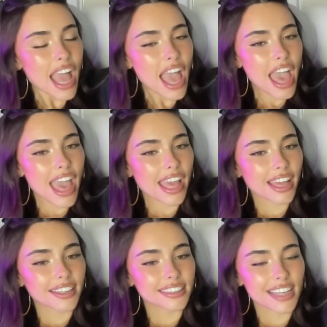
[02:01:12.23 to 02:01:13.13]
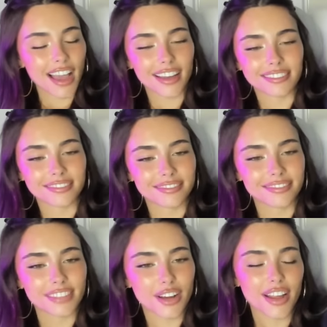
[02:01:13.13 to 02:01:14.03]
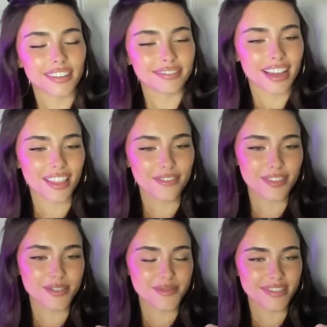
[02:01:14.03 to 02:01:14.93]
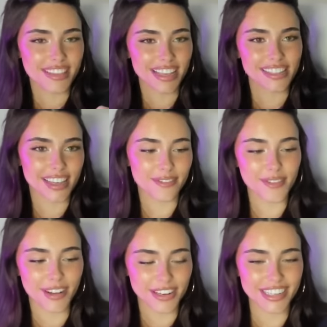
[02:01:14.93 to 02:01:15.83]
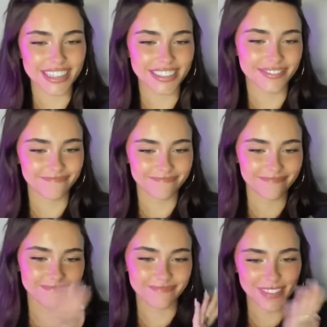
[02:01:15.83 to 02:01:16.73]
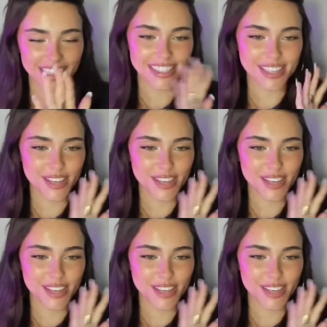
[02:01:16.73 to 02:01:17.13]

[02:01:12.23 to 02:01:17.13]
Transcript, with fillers: And yeah. All right. I love you. Thanks again for watching. I'll see you.